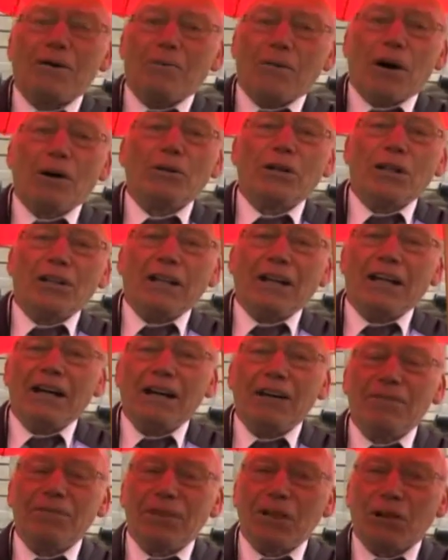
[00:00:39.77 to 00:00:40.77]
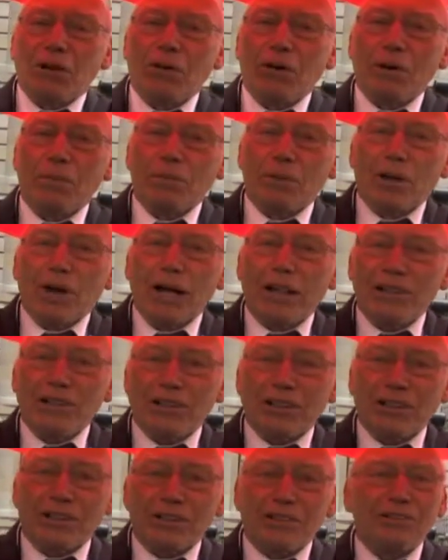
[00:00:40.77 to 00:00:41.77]
voted to give the
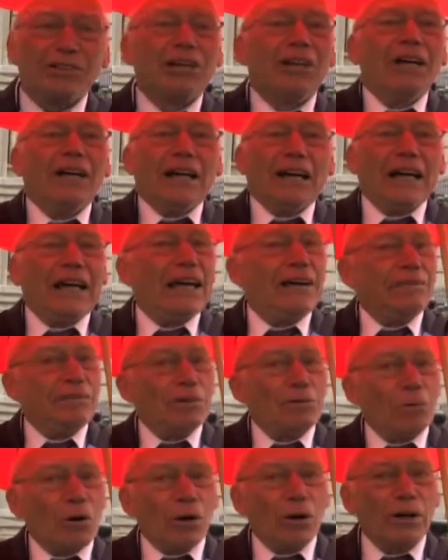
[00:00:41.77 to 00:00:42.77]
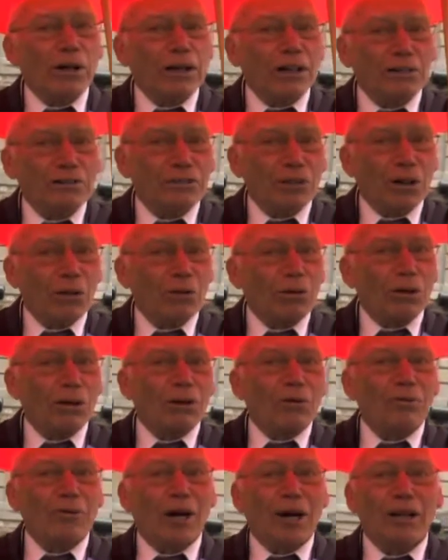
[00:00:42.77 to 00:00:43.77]
corporations even more control
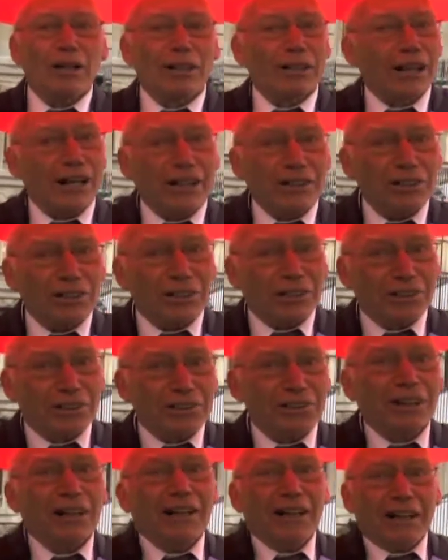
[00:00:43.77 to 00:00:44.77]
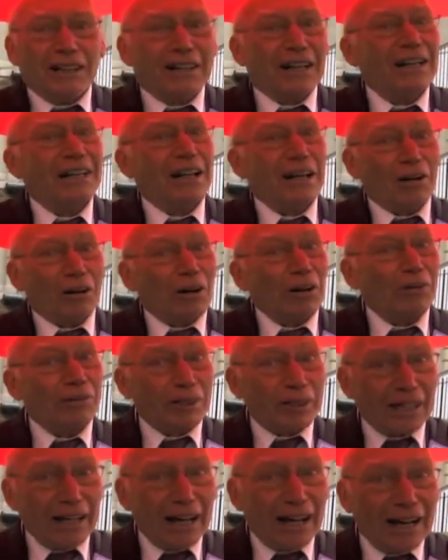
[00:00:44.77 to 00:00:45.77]
over our elections than they
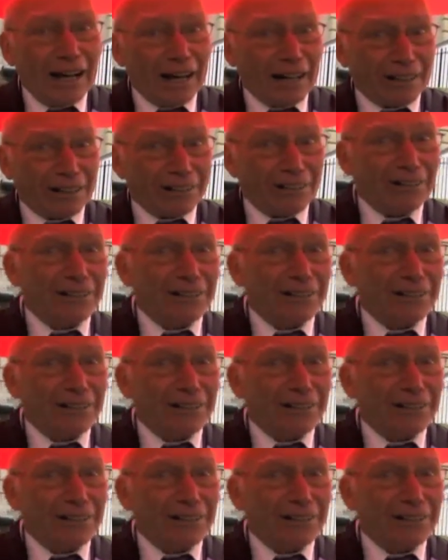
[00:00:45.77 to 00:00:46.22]
already had.